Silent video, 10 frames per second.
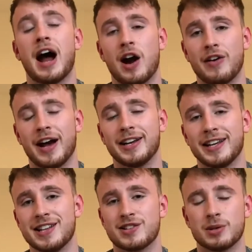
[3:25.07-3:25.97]
are
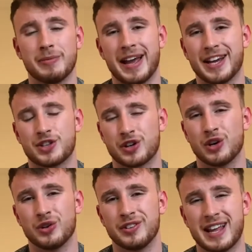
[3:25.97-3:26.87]
adding in some
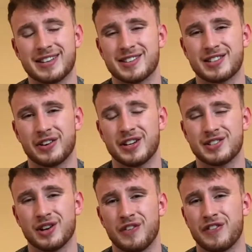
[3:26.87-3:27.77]
extra unnecessary
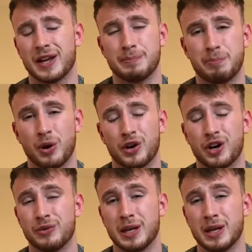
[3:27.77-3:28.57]
stuff like butter,